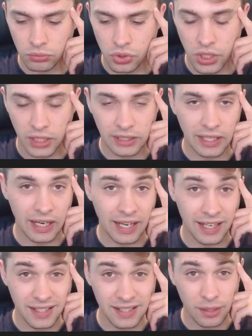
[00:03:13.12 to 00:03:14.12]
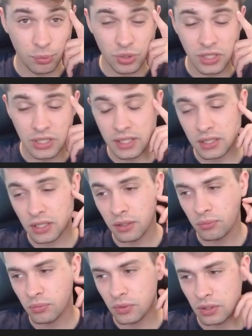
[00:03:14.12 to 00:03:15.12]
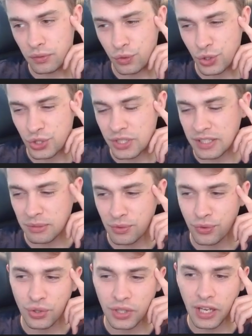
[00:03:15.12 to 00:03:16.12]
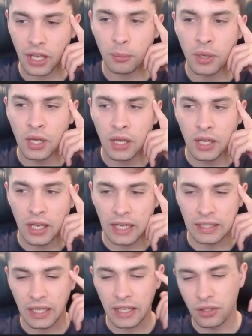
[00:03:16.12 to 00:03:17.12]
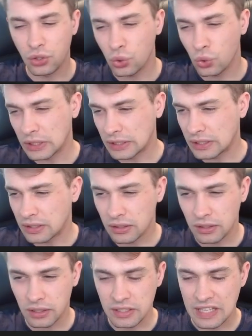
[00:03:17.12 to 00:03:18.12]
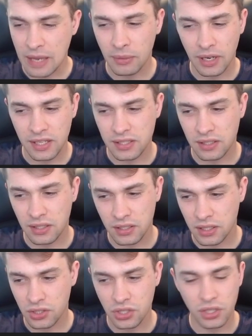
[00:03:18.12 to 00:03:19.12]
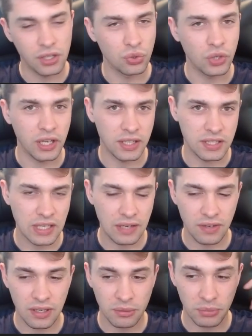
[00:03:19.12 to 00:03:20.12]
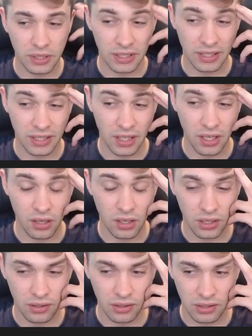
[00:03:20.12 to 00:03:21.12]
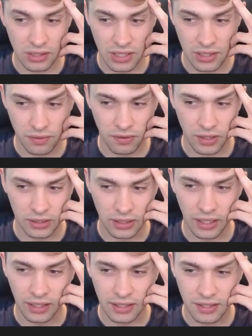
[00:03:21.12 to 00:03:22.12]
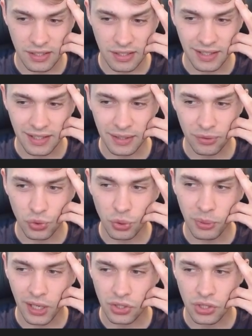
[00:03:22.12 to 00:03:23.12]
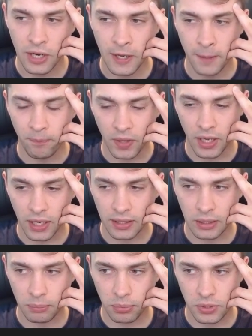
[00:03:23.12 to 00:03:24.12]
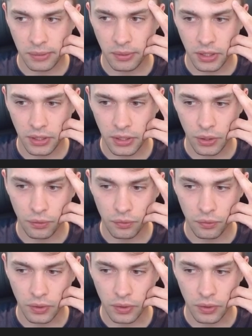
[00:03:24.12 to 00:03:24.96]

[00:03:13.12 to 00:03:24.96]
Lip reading: check the lines that precisely, unfortunately, before the game, and I knew that in some lines there is a cheeky rook a7, but in here it just felt like it's too much. I had the possibility of